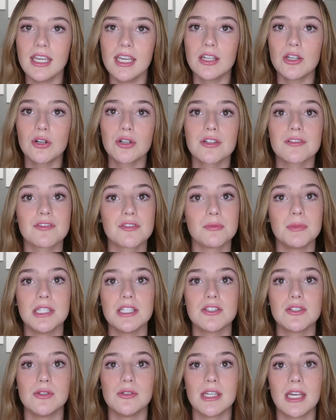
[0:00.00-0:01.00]
in order for me
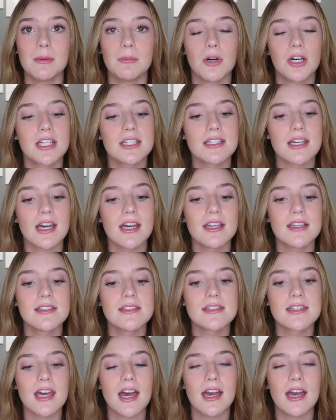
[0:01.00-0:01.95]
to get monetized,